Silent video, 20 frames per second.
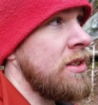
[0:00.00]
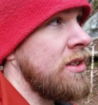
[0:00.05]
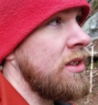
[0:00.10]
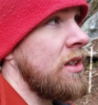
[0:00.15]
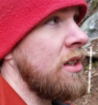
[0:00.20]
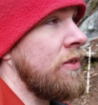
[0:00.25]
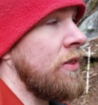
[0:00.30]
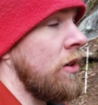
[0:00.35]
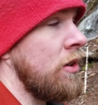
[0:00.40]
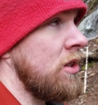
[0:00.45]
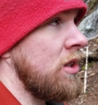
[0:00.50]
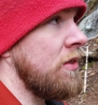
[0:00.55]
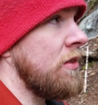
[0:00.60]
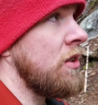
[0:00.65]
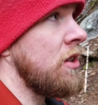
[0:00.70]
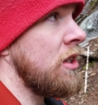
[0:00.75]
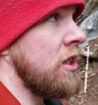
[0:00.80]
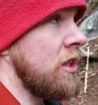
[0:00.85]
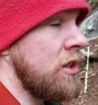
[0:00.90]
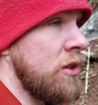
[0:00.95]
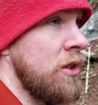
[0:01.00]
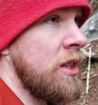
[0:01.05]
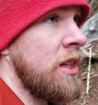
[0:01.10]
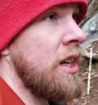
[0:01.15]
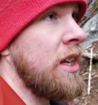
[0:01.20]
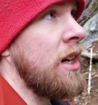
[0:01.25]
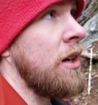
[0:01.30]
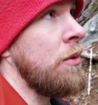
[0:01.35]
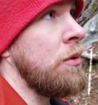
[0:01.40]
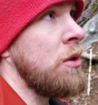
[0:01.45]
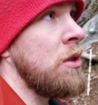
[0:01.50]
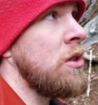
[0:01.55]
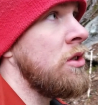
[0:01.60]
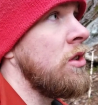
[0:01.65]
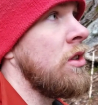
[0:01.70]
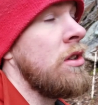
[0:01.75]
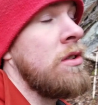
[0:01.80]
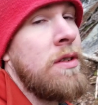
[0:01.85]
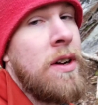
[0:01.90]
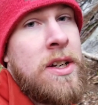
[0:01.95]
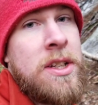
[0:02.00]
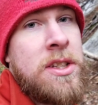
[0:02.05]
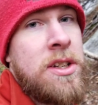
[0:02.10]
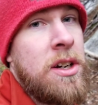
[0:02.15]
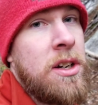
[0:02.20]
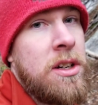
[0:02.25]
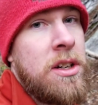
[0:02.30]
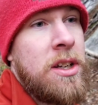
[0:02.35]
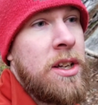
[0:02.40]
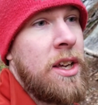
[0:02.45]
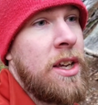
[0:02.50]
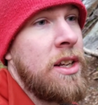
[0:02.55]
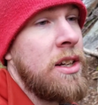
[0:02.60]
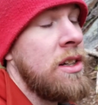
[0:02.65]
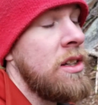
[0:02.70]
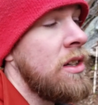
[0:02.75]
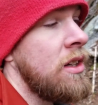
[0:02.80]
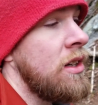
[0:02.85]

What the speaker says: If I was ever going to do it again, I wouldn't do the direct start again.